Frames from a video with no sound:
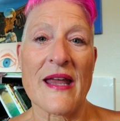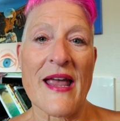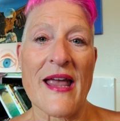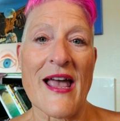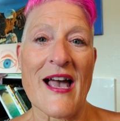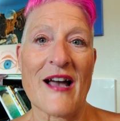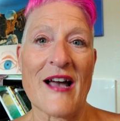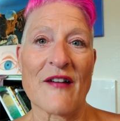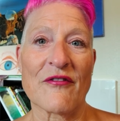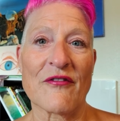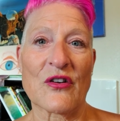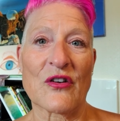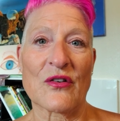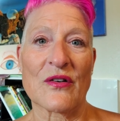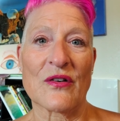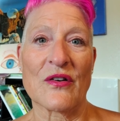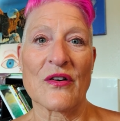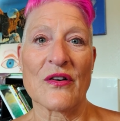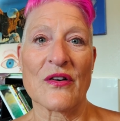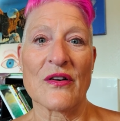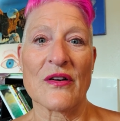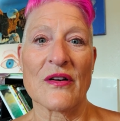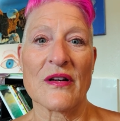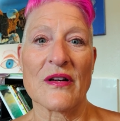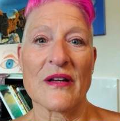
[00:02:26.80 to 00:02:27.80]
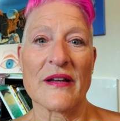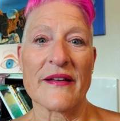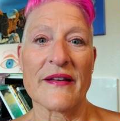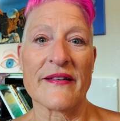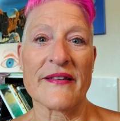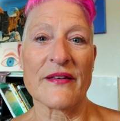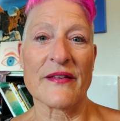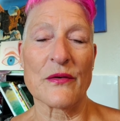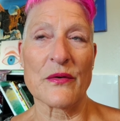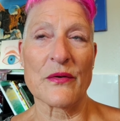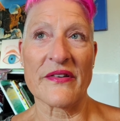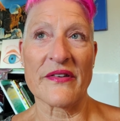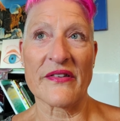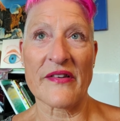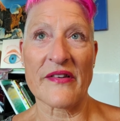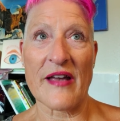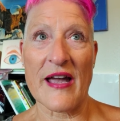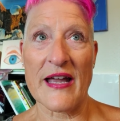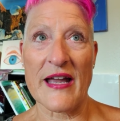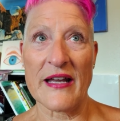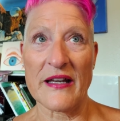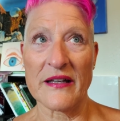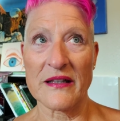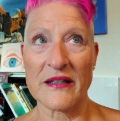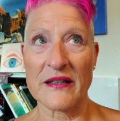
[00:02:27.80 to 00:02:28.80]
After a
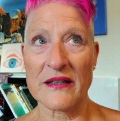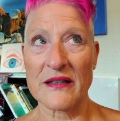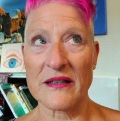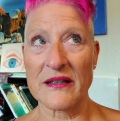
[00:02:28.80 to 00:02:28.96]
suicide